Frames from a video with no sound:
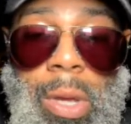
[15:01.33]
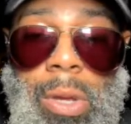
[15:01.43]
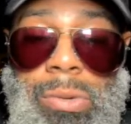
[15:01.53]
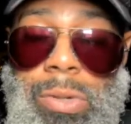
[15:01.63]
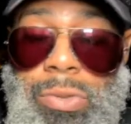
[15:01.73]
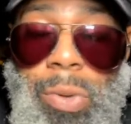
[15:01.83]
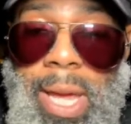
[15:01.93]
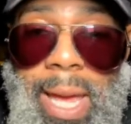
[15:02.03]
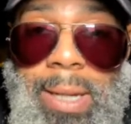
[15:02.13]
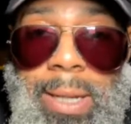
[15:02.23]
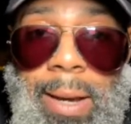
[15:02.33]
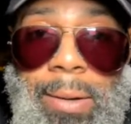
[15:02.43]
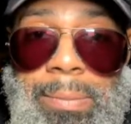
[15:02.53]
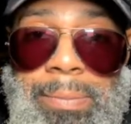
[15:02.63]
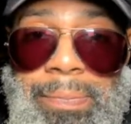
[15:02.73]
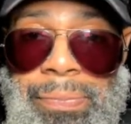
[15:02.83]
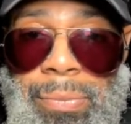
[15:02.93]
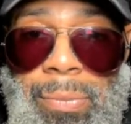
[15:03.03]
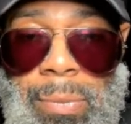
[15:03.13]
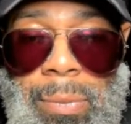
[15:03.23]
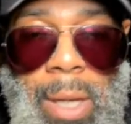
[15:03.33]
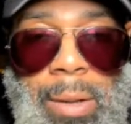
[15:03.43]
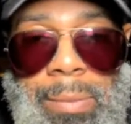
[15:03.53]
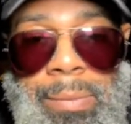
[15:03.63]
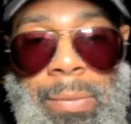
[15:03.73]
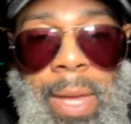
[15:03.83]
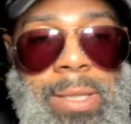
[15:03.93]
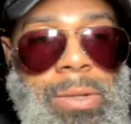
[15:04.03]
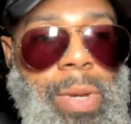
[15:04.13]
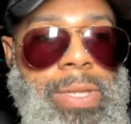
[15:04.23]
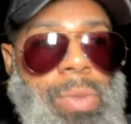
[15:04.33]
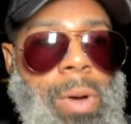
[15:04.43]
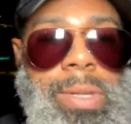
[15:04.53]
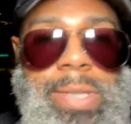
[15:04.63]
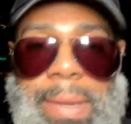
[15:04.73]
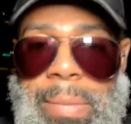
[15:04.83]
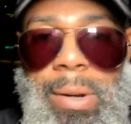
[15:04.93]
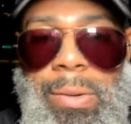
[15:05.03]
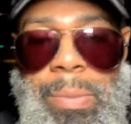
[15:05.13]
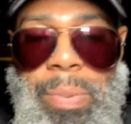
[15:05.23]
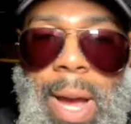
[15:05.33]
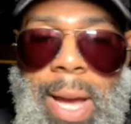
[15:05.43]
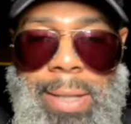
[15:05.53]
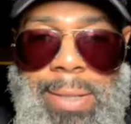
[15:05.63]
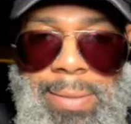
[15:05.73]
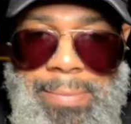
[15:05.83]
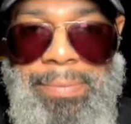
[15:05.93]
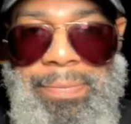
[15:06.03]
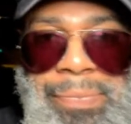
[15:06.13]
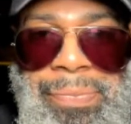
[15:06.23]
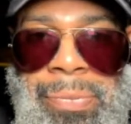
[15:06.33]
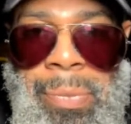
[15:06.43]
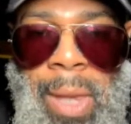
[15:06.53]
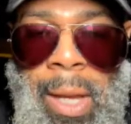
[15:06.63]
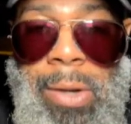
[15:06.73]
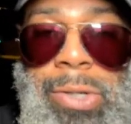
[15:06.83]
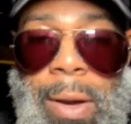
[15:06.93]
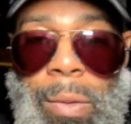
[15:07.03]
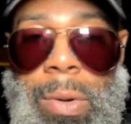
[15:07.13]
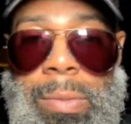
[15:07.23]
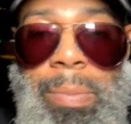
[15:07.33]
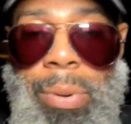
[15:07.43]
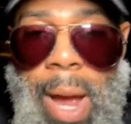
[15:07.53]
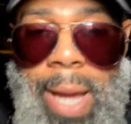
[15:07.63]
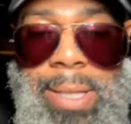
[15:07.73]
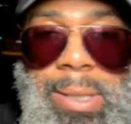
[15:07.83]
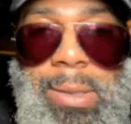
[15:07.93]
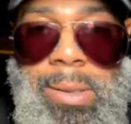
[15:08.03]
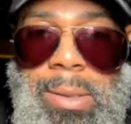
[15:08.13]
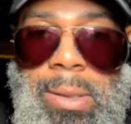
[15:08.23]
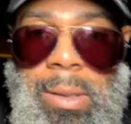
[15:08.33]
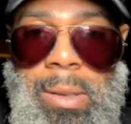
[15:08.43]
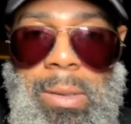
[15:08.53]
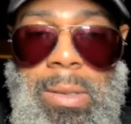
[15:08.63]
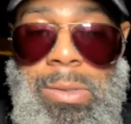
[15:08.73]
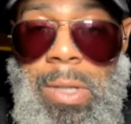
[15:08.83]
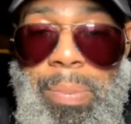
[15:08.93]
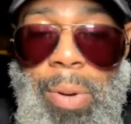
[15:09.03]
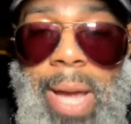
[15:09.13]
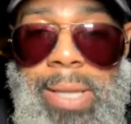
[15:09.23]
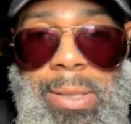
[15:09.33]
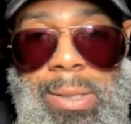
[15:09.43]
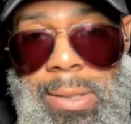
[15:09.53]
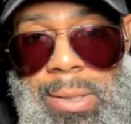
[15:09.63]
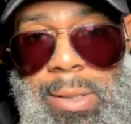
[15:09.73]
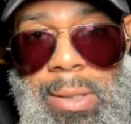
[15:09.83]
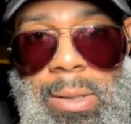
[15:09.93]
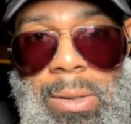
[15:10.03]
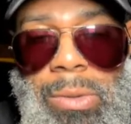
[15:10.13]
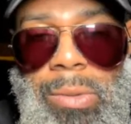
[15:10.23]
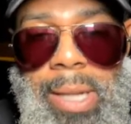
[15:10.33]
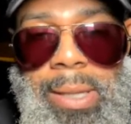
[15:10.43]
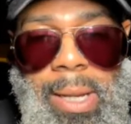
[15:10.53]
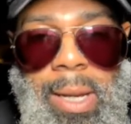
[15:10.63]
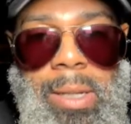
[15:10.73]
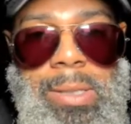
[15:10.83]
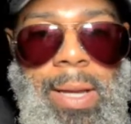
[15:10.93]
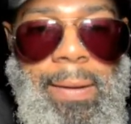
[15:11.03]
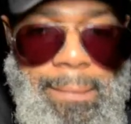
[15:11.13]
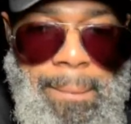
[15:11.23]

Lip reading: You just want a handout. Now, that's the reason why we say men are the prize, because y'all want prizes, surprises. You like that kind of stuff.